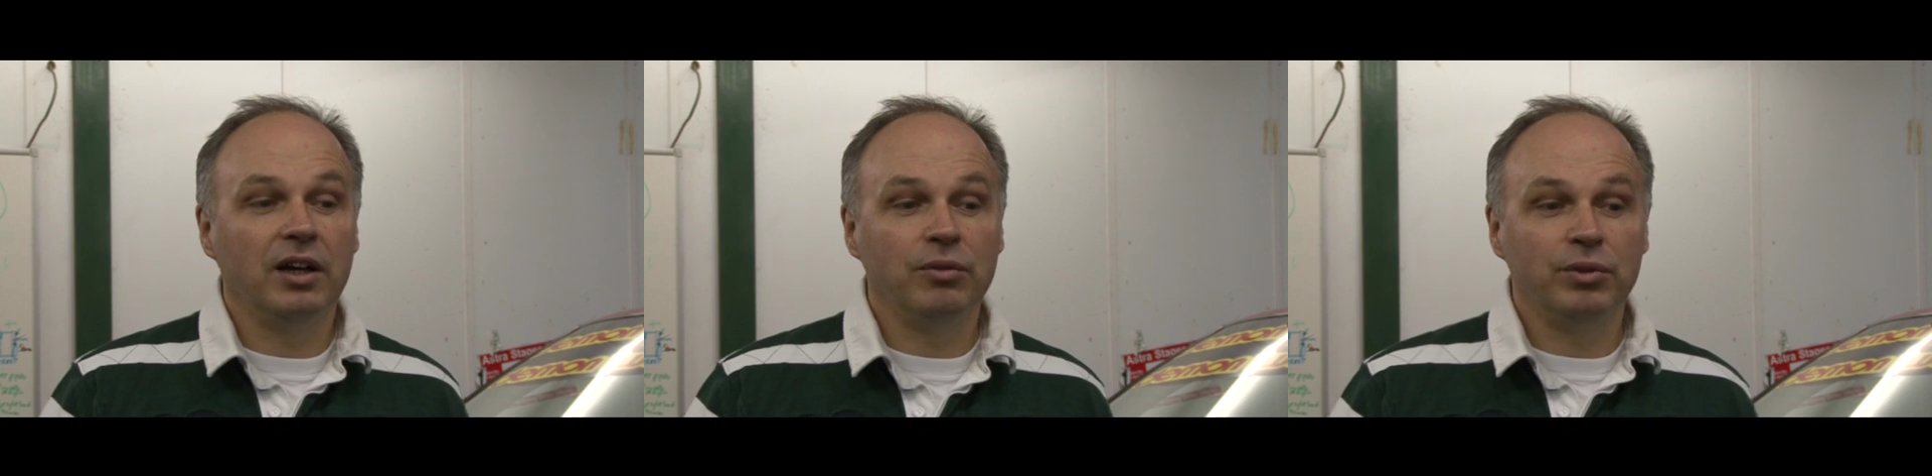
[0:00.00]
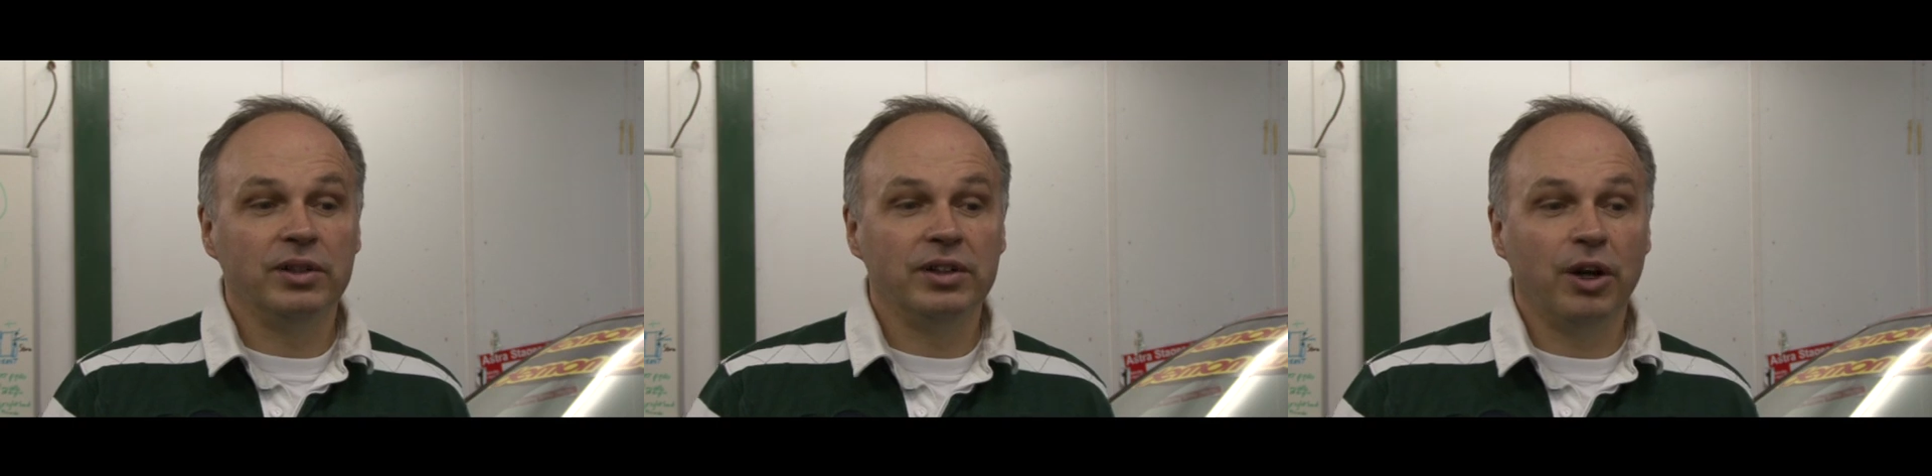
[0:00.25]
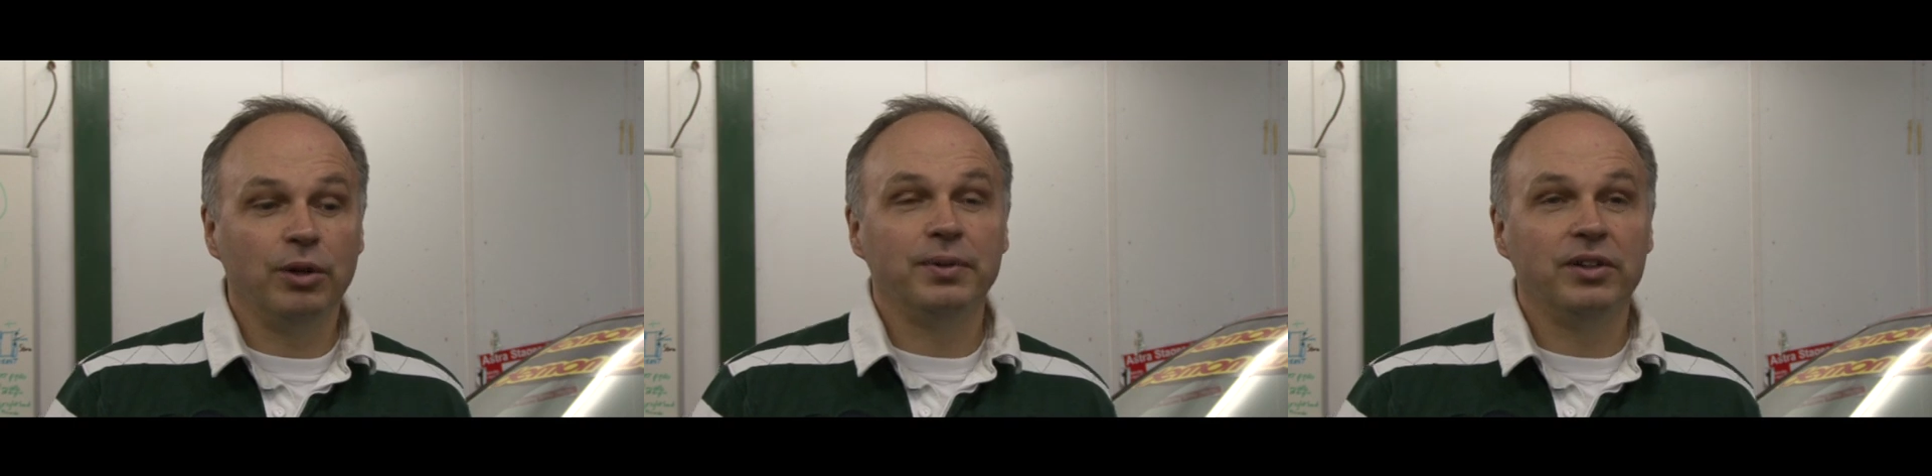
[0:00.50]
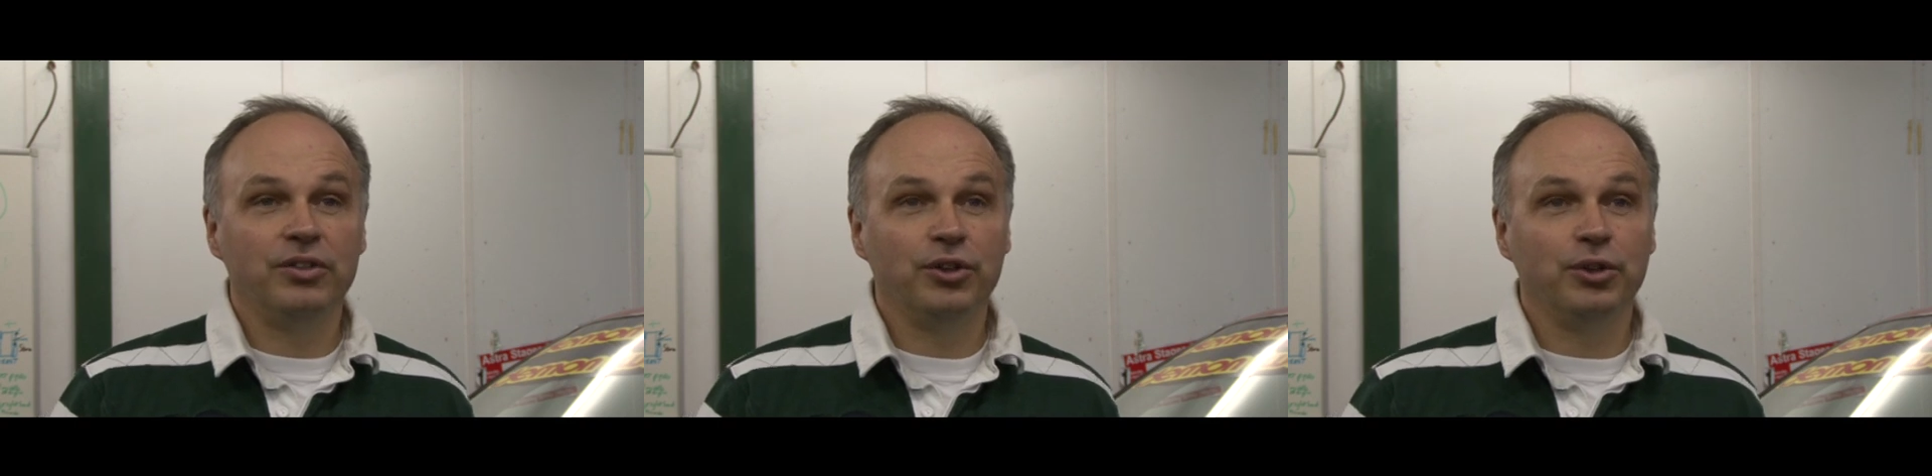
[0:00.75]
and we're
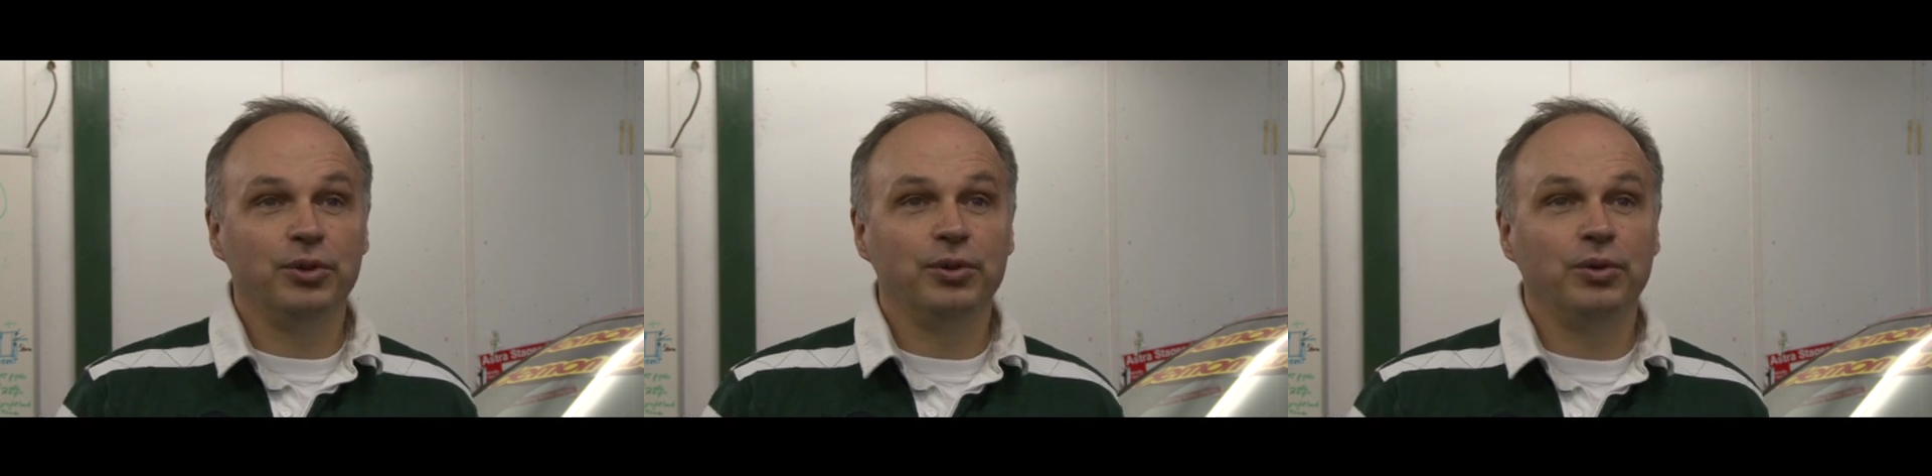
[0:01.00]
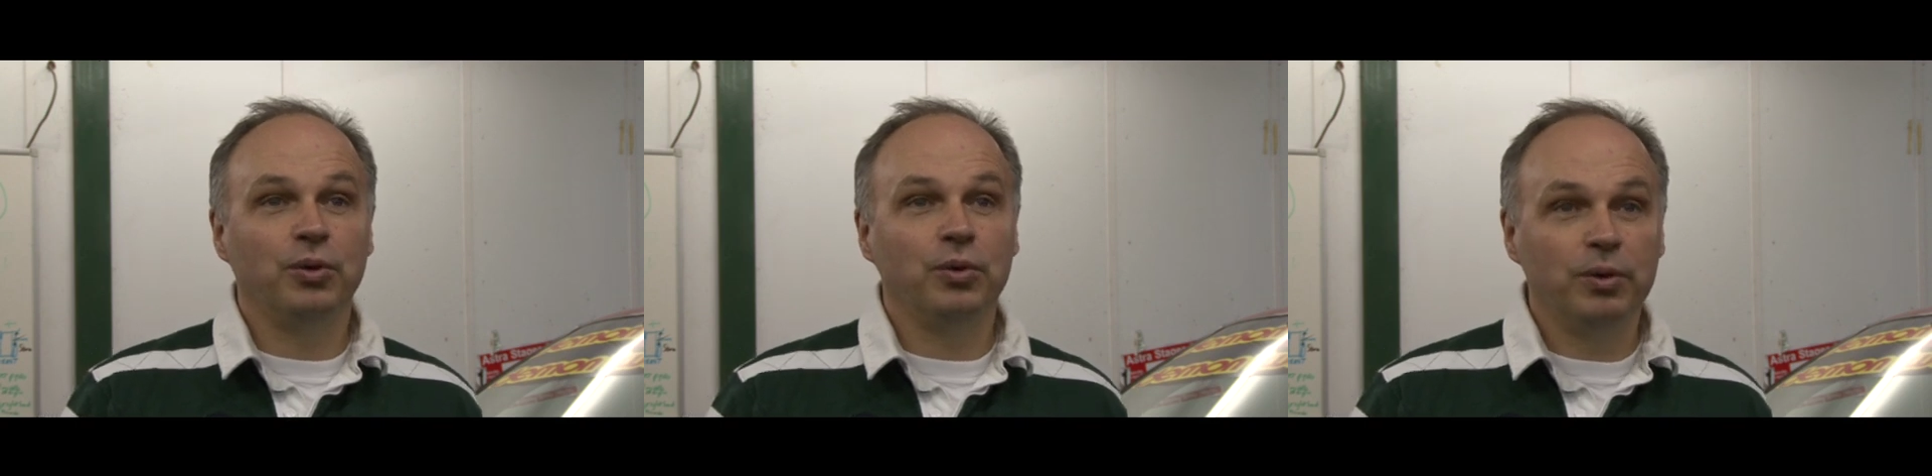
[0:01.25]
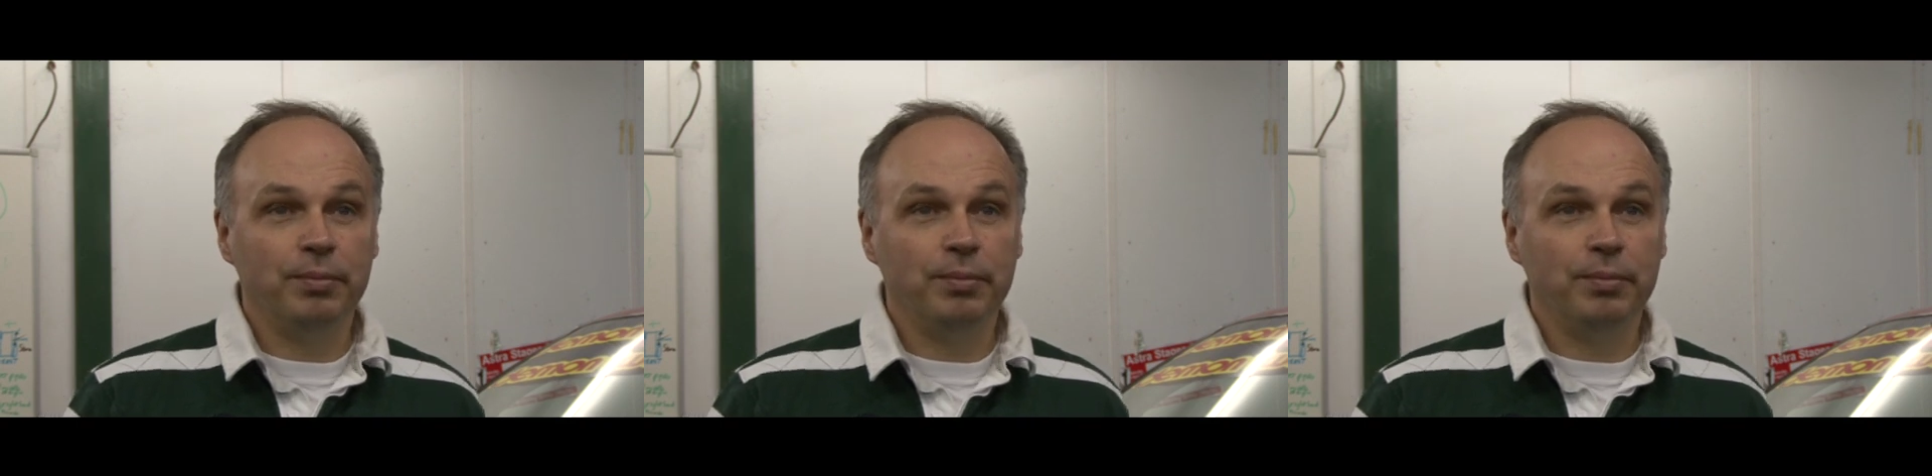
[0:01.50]
hoping to do all